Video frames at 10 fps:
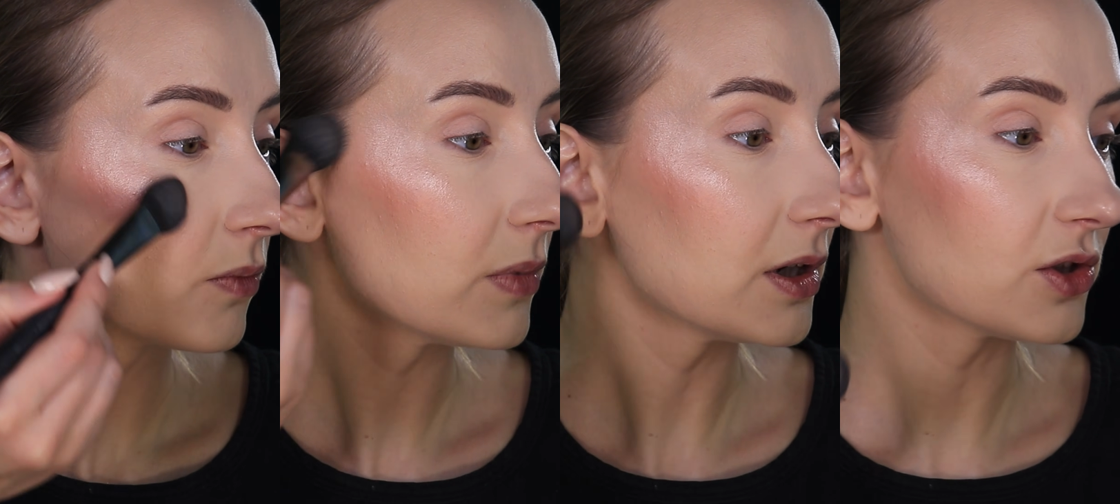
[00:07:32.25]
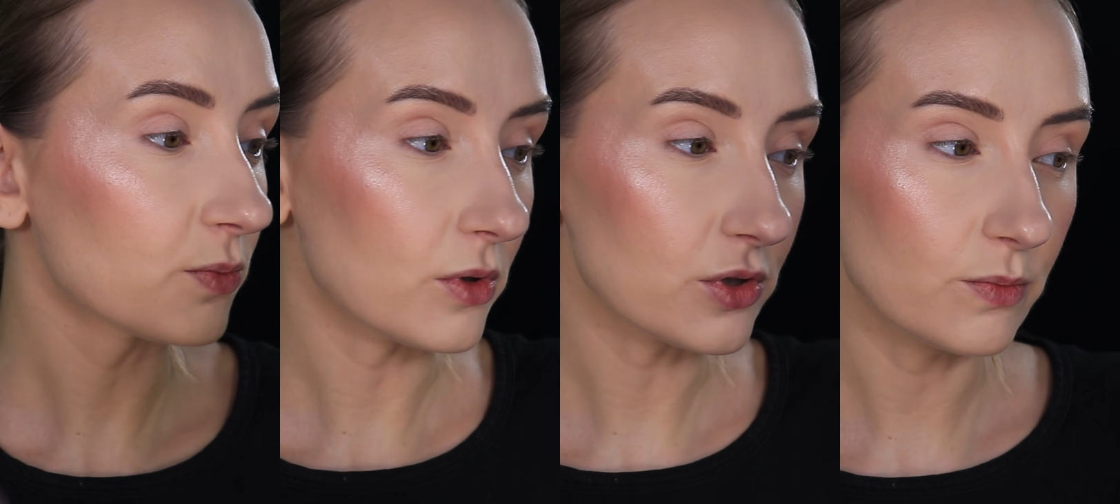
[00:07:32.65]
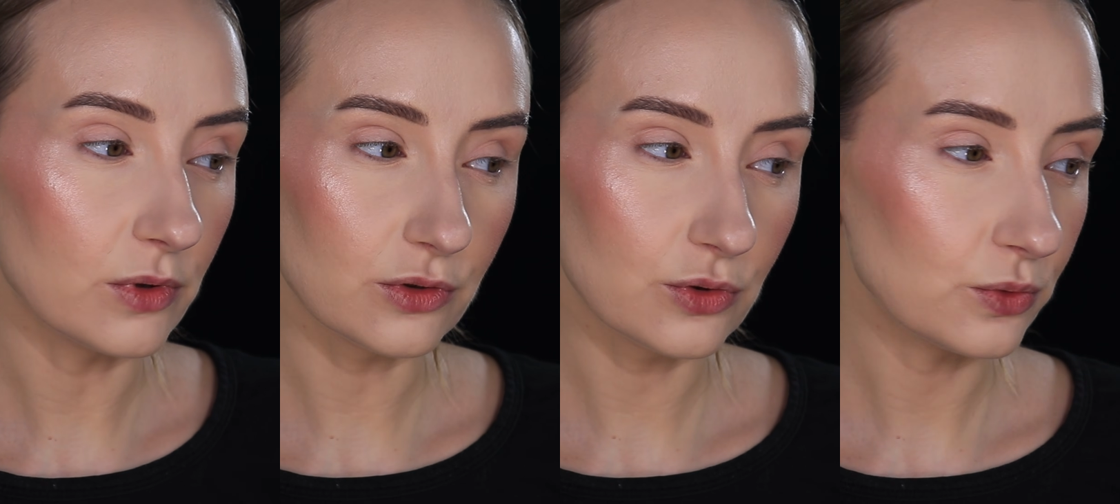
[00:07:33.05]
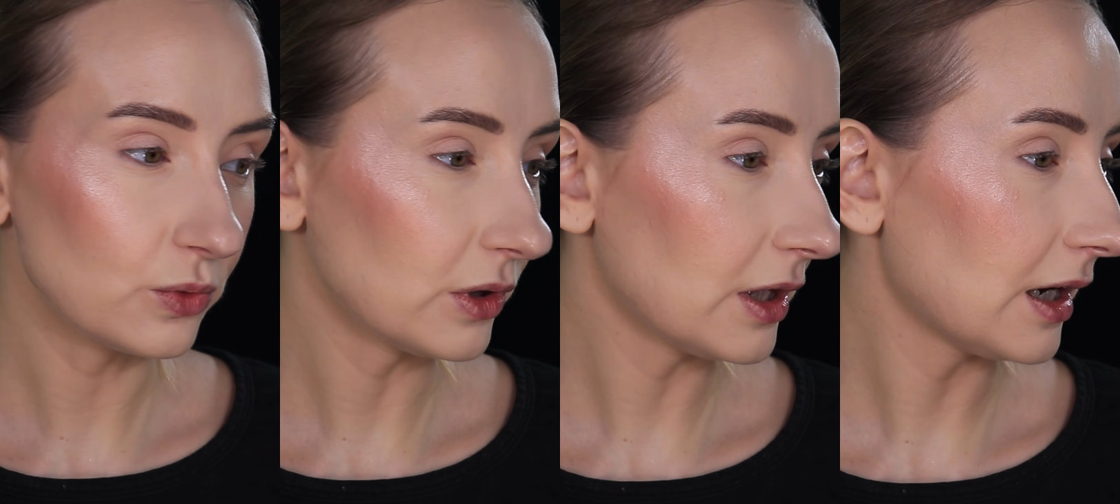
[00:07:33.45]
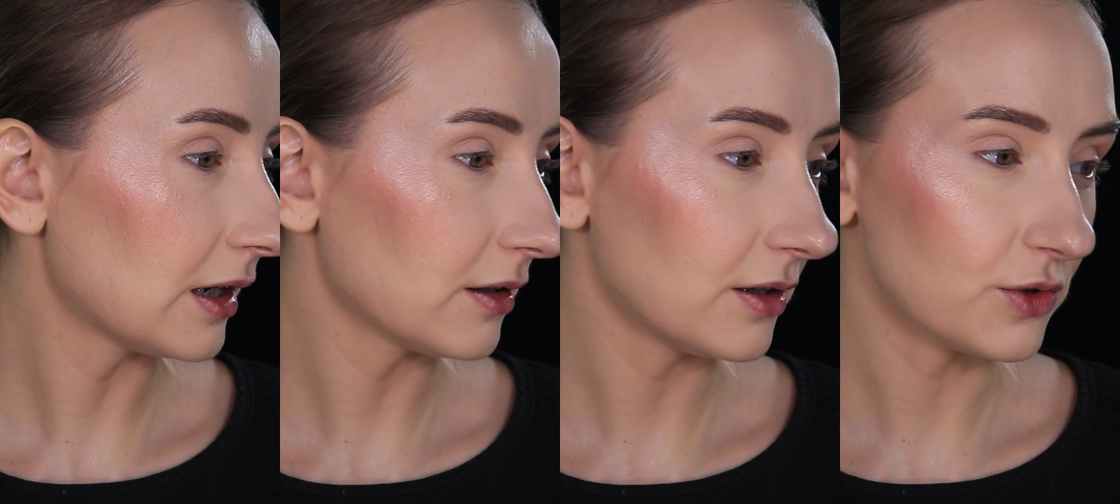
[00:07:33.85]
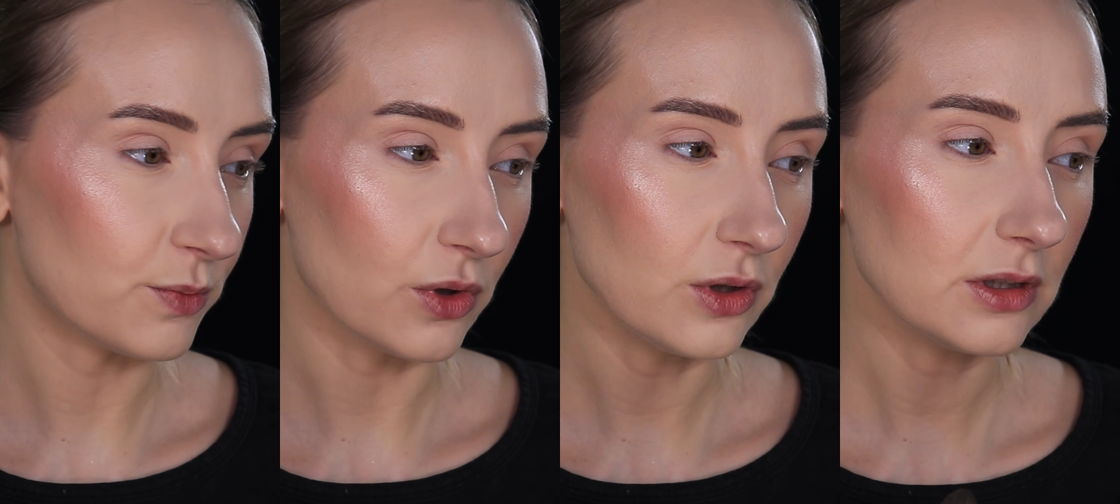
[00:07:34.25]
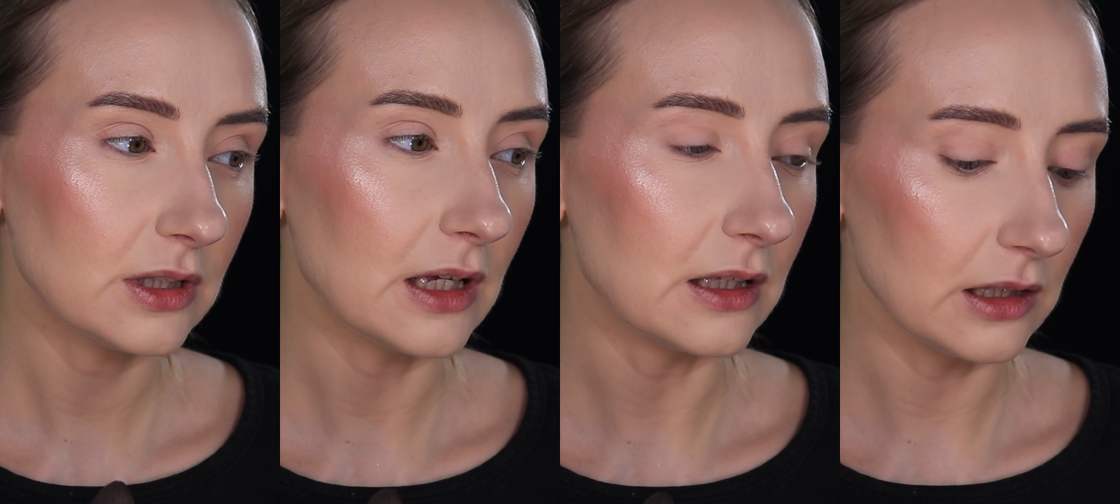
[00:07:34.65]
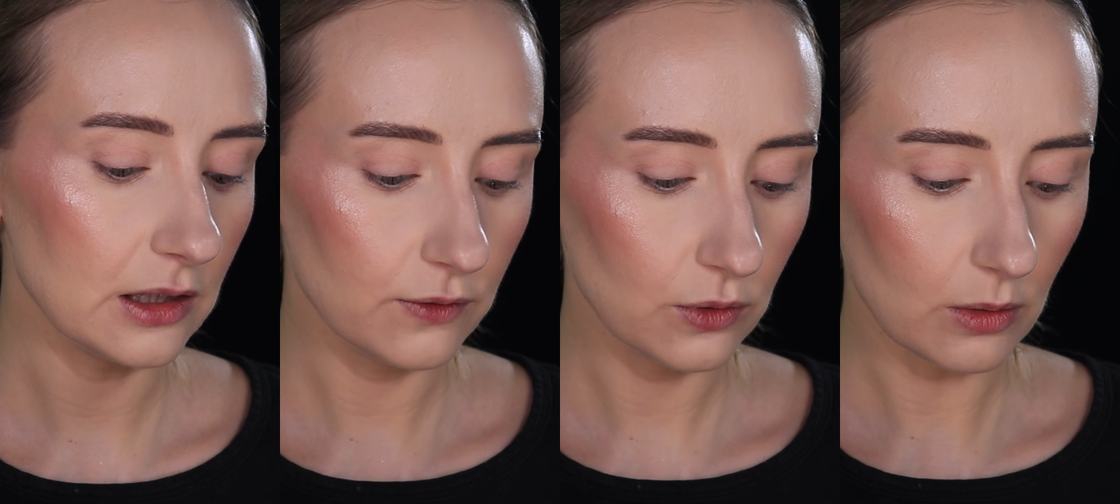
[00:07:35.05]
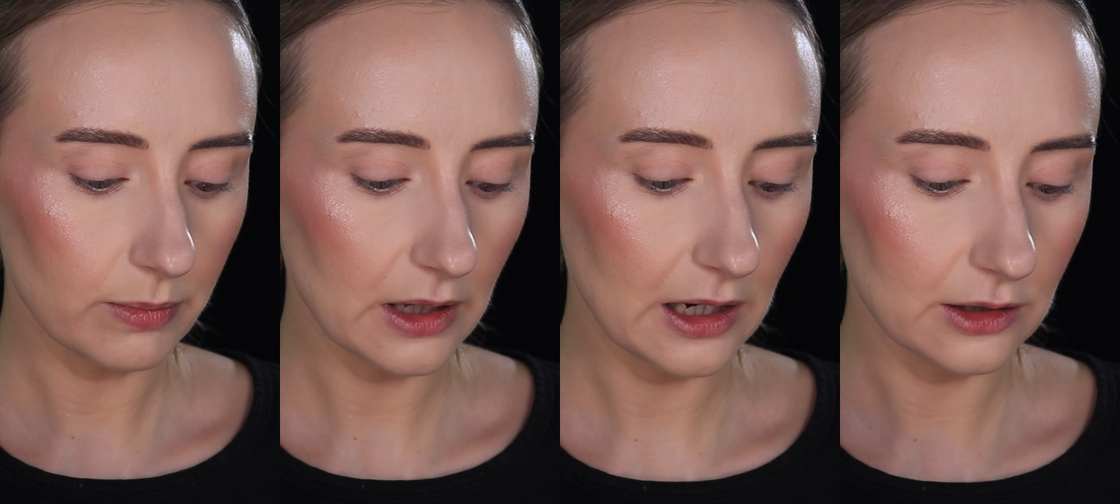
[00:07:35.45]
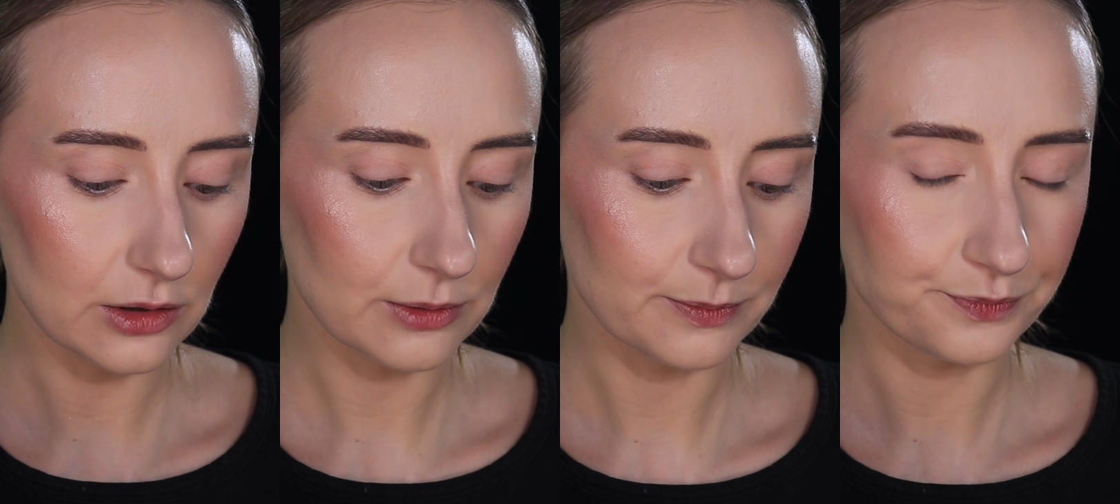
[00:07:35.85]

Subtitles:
but it's possible to layer this product, and if you apply it